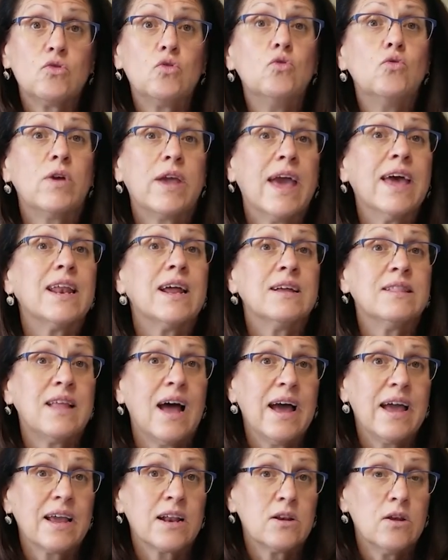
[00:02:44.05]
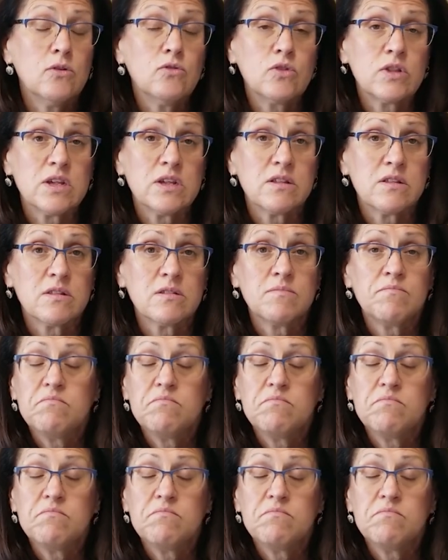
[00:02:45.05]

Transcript: to get a diagnosis.